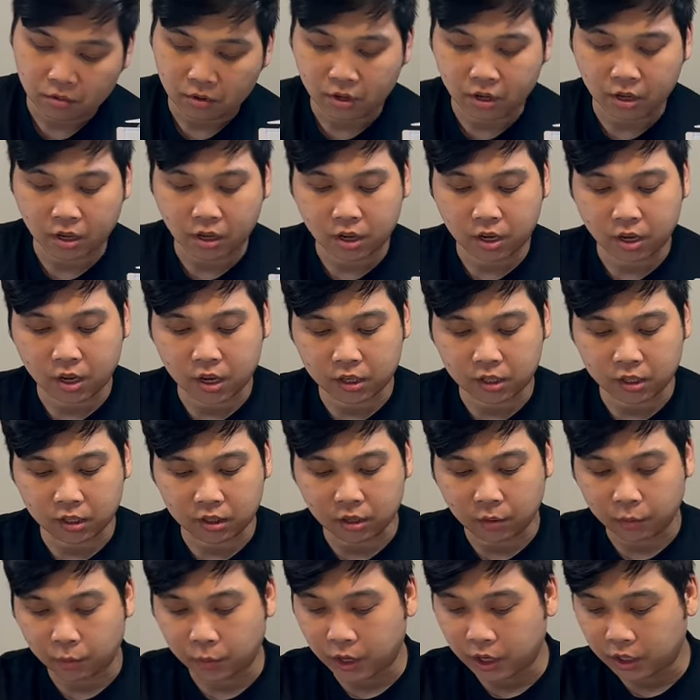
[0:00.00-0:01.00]
okay I guess it
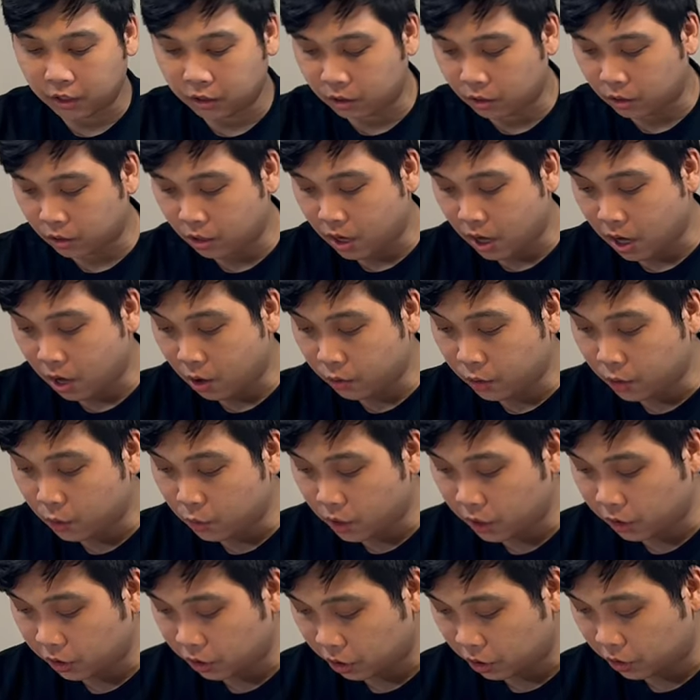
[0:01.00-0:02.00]
depends on how you
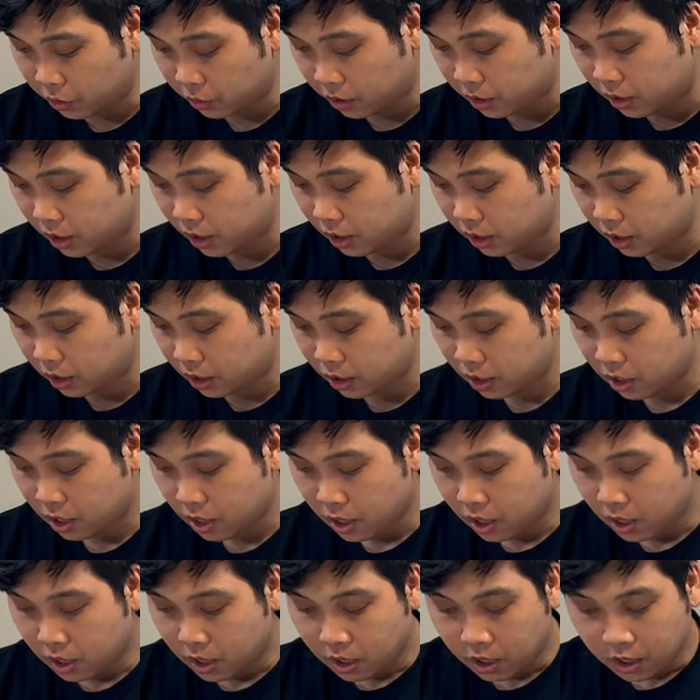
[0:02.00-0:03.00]
want to use this
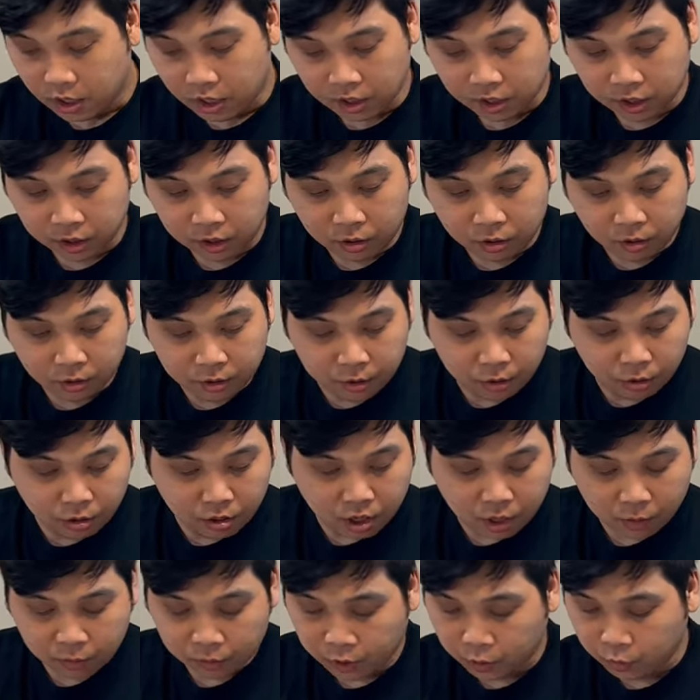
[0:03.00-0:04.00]
and it also
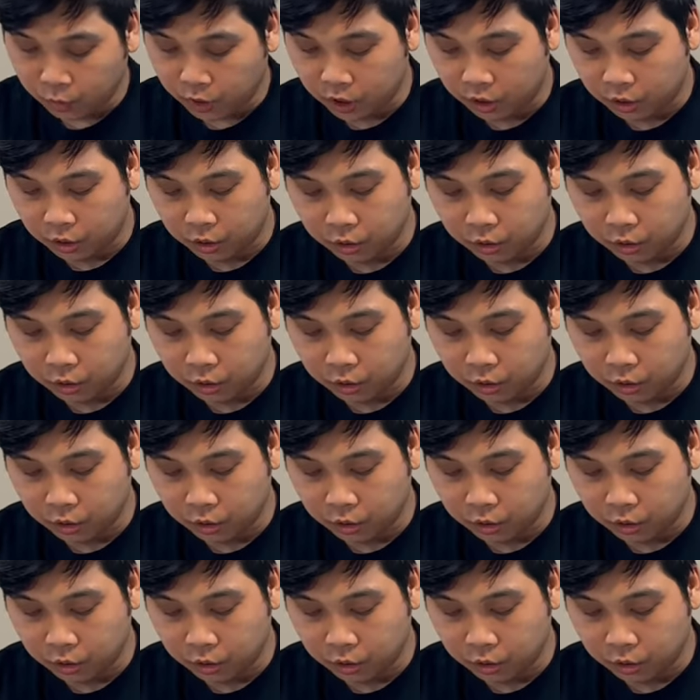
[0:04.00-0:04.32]
comes with